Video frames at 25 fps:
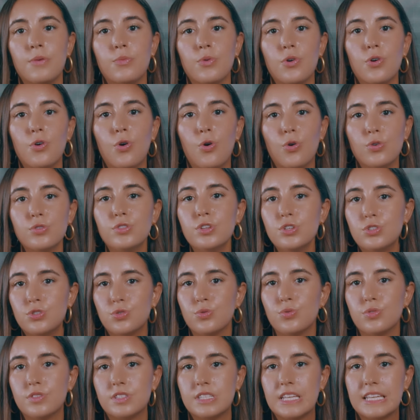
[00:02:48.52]
It will hold the
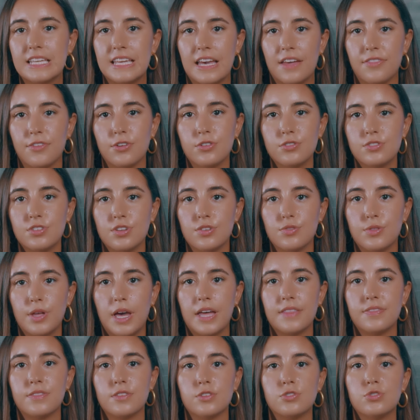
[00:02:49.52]
tooth together so
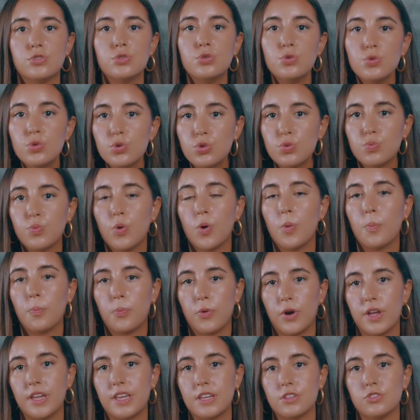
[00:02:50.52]
that the tooth
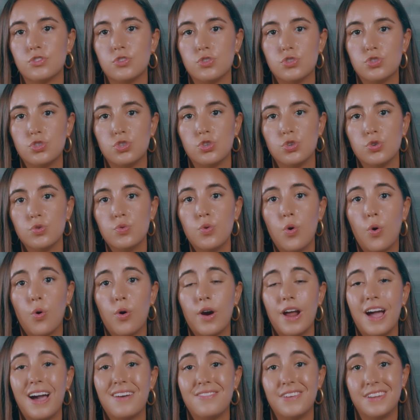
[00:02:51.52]
won't break into two
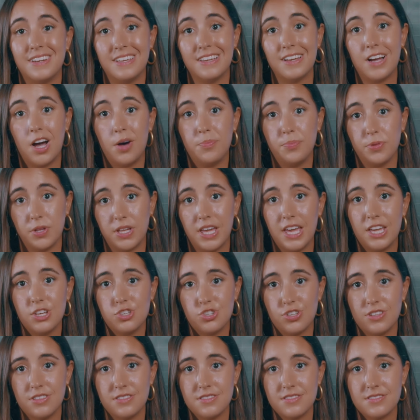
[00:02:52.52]
or have any
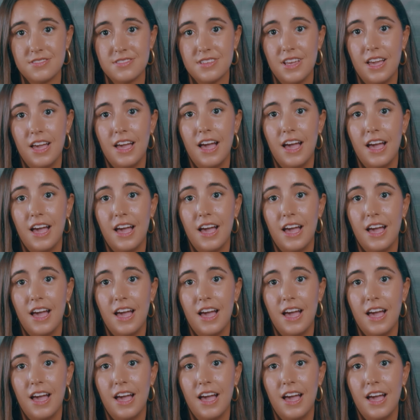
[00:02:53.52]
complications.